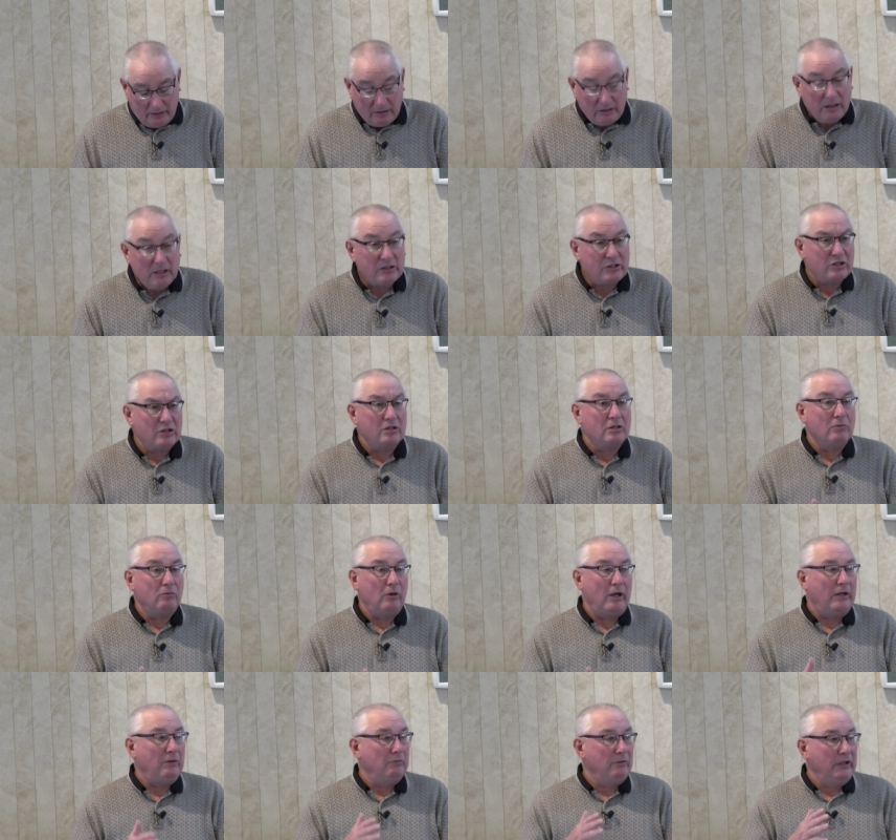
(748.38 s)
this is the
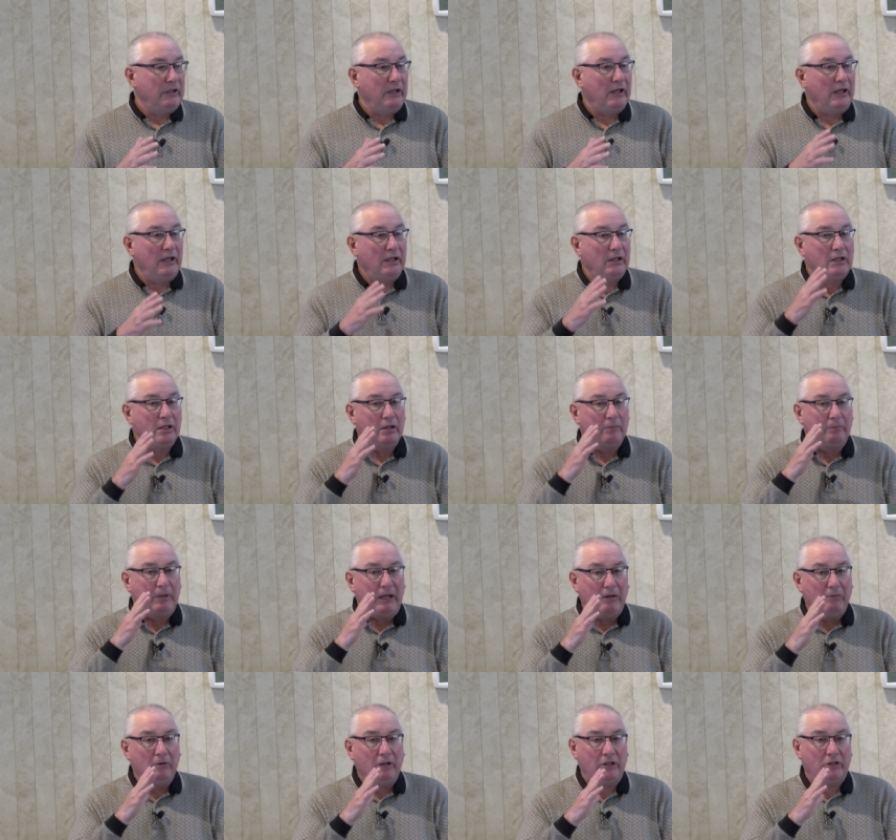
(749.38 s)
way we need to
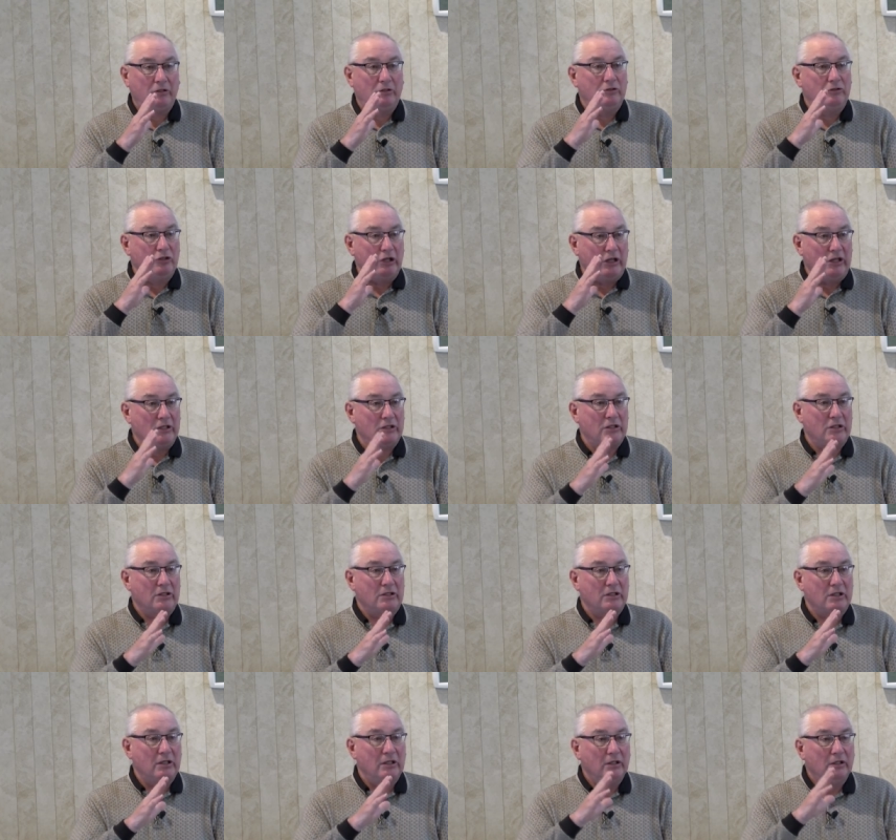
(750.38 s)
be with
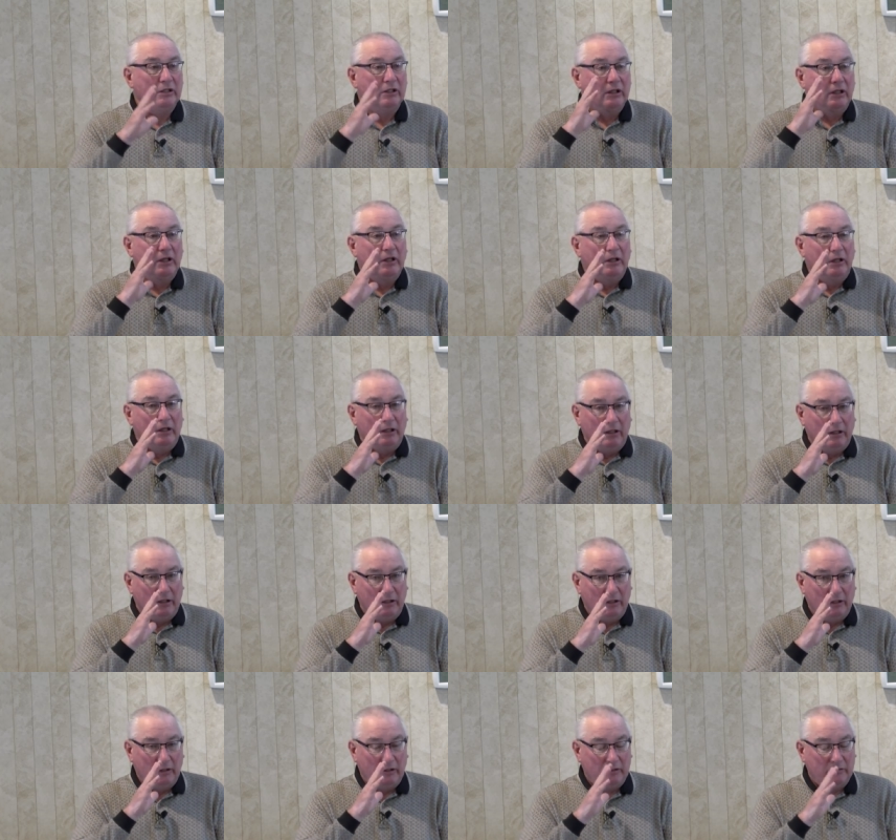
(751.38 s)
Jesus.
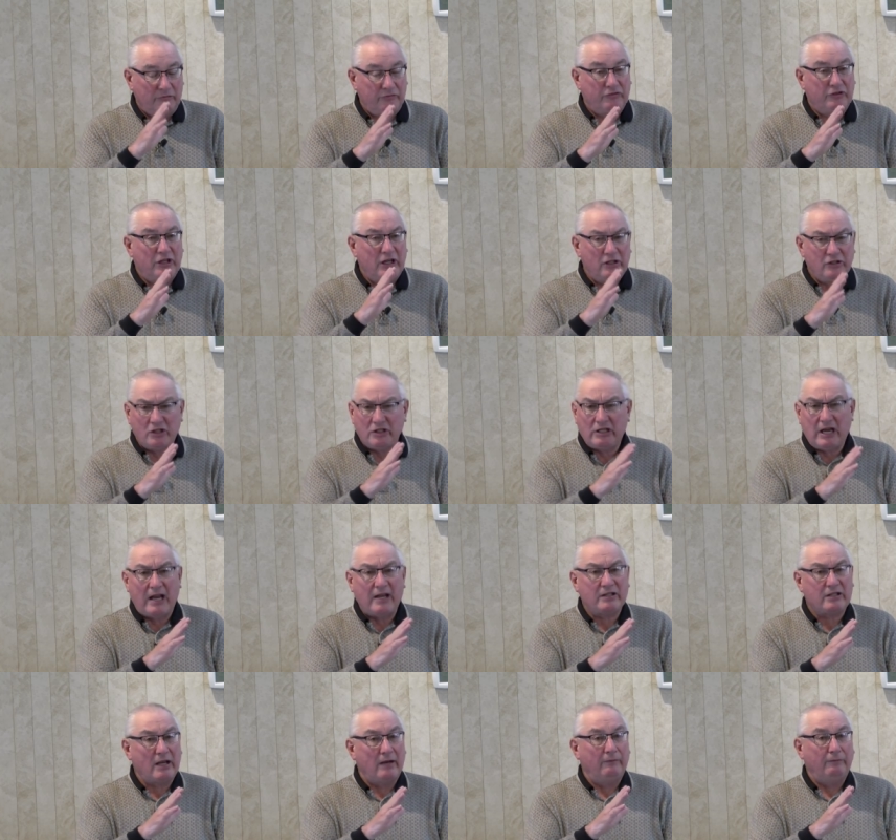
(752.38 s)
Jesus
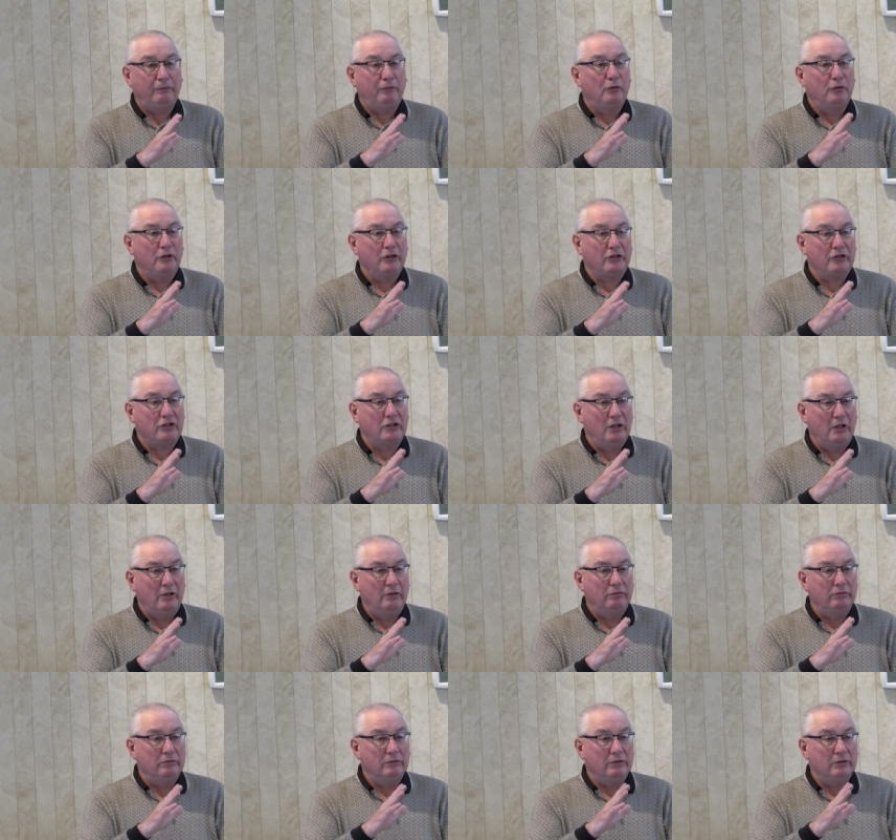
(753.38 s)
has something for us to
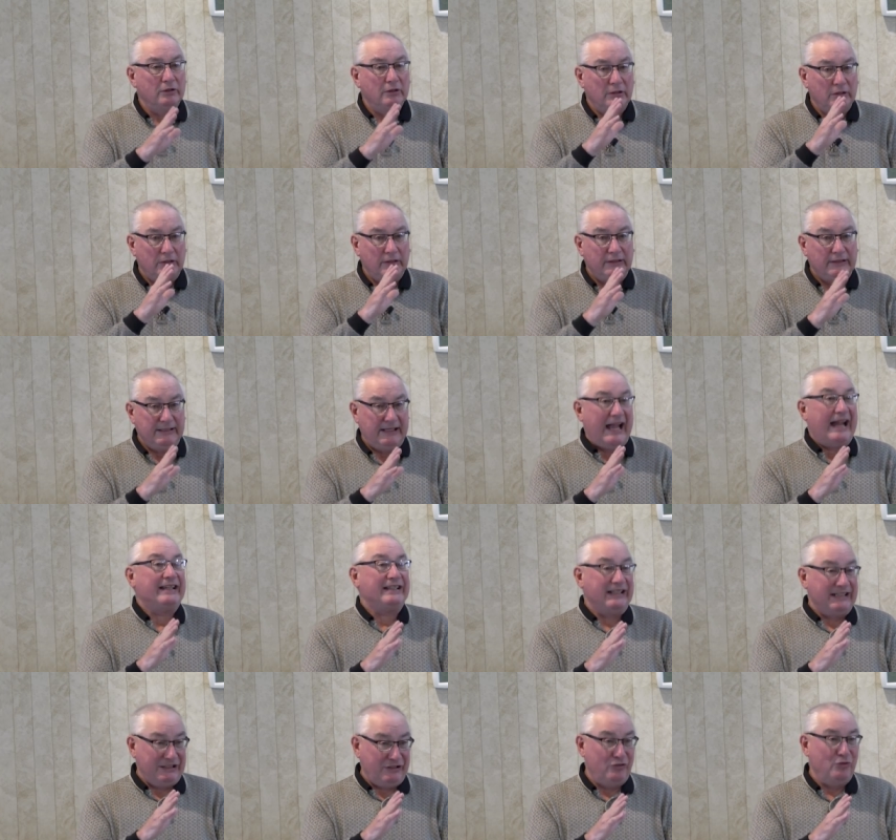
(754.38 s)
do,
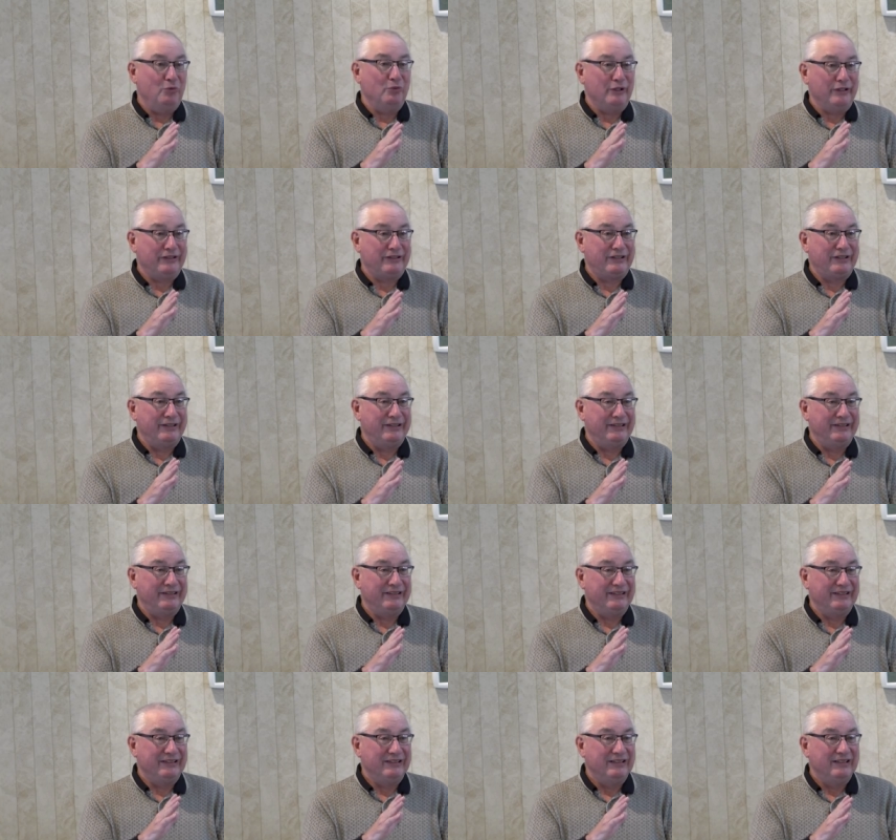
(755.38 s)
gladly do it
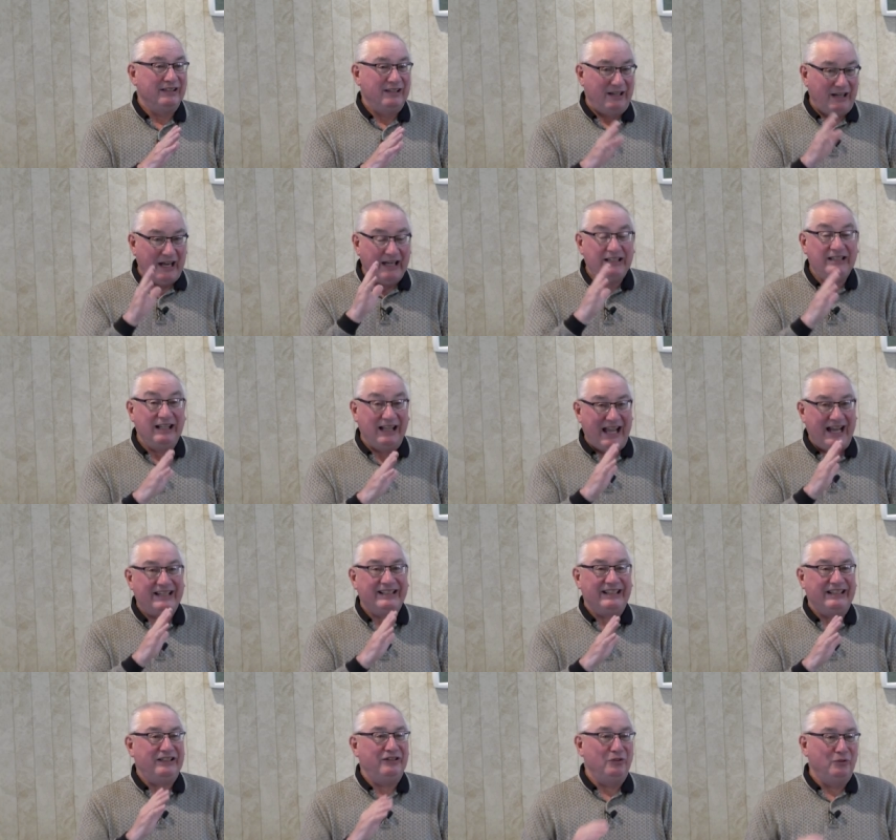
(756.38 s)
and
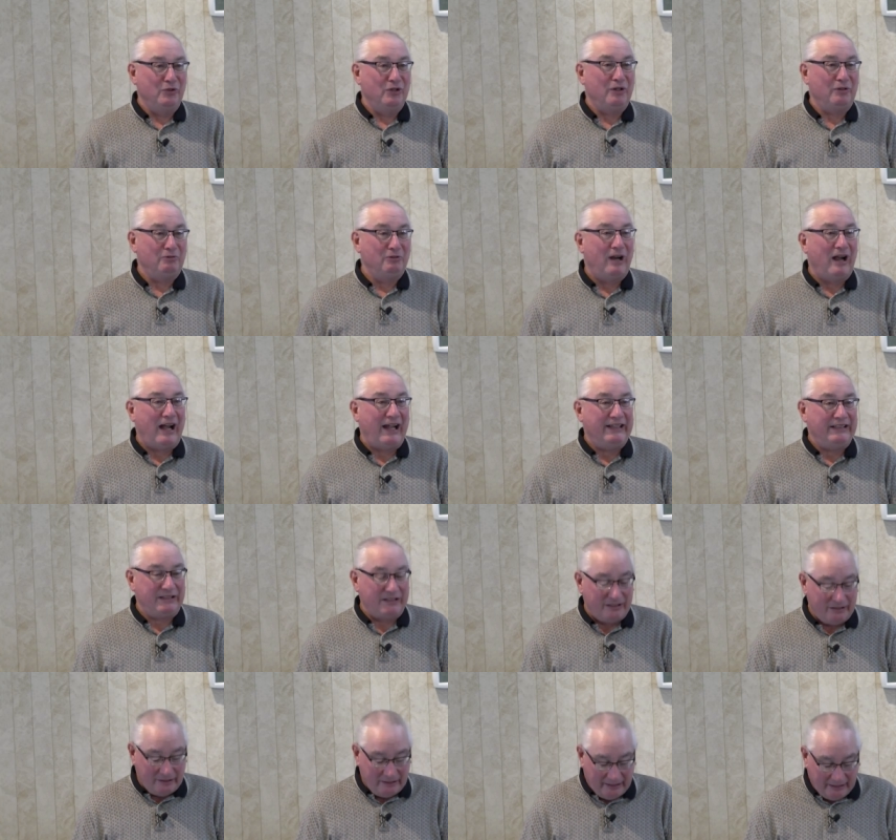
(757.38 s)
gladly do it
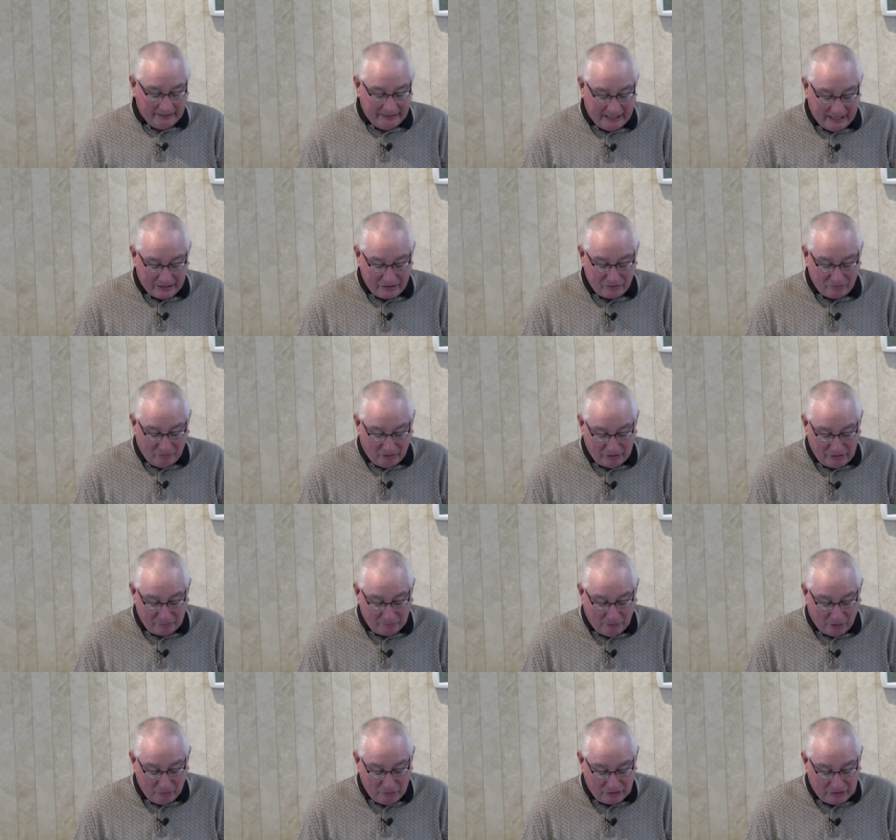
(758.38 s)
right. And that's
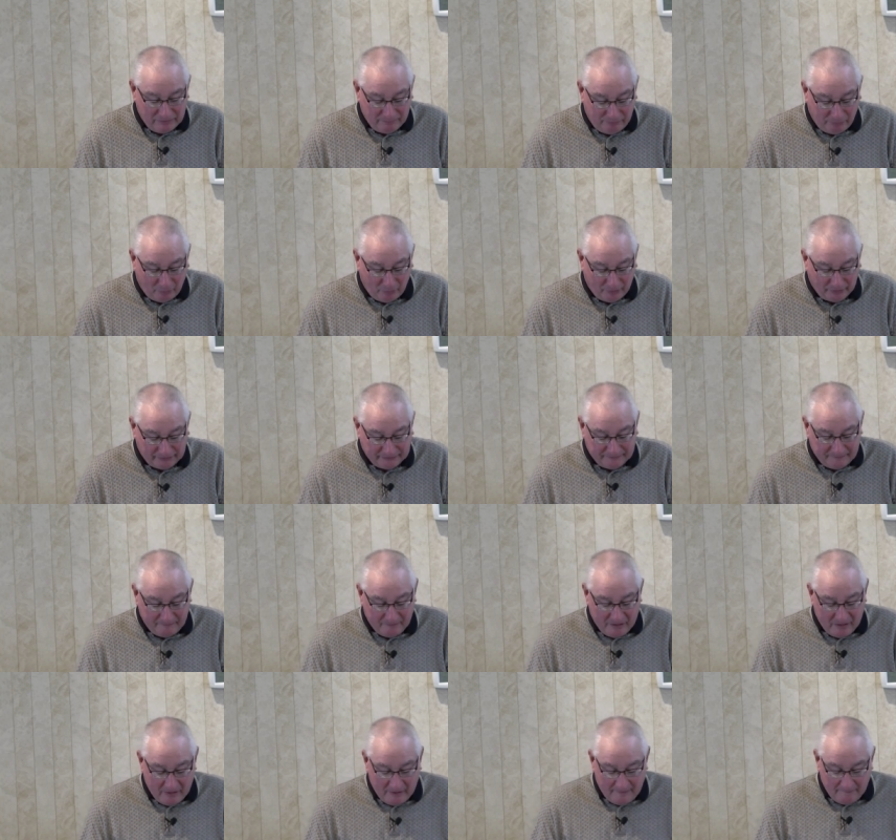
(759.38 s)
what's most
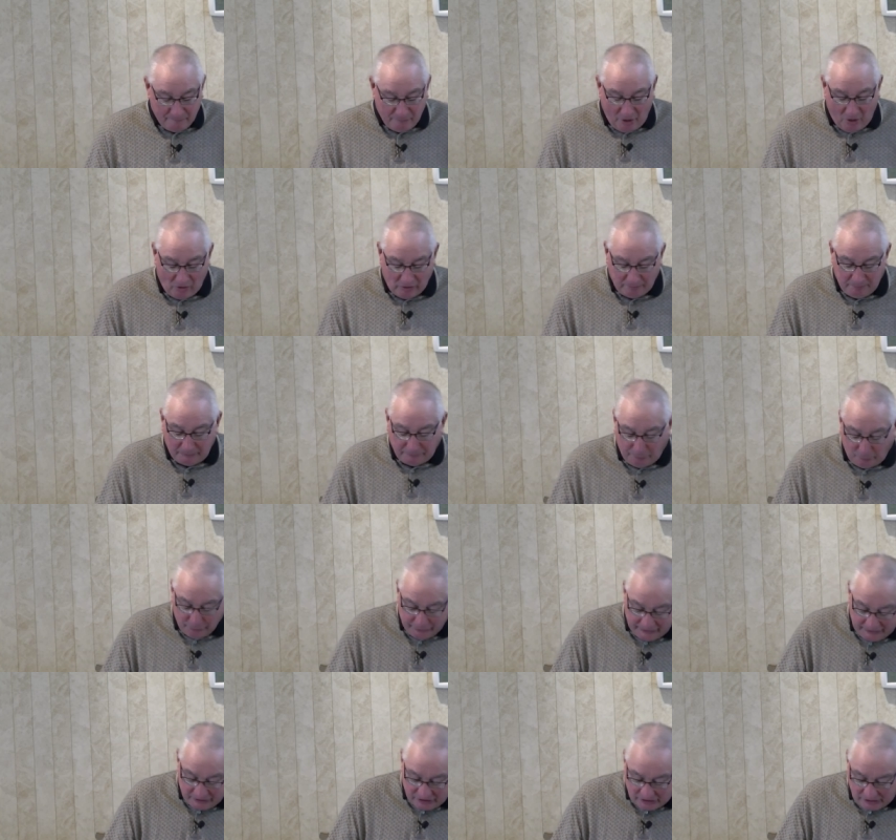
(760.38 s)
important. Long
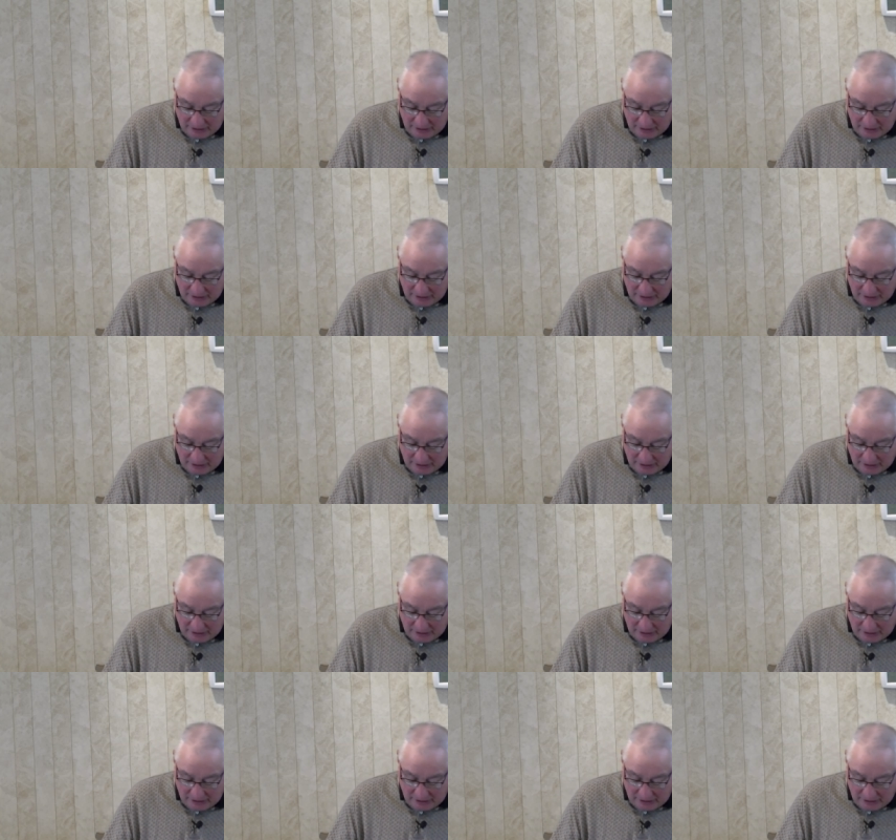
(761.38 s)
before this